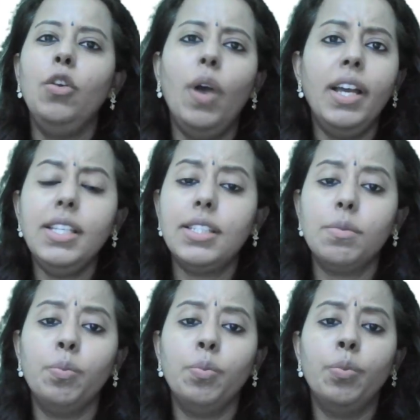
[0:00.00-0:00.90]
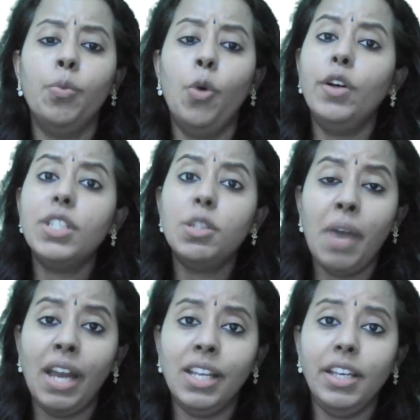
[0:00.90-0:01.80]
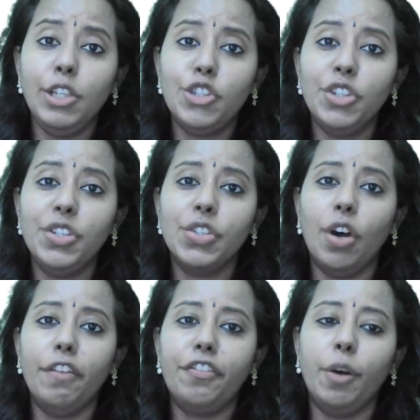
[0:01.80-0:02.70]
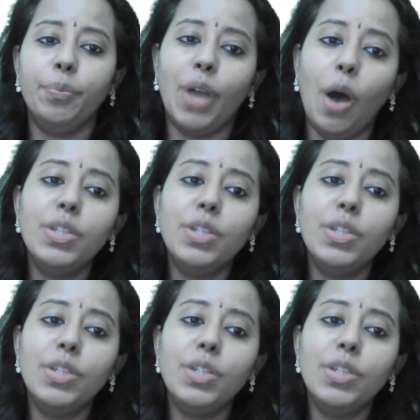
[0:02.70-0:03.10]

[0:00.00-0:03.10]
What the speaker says: In US, most managers are from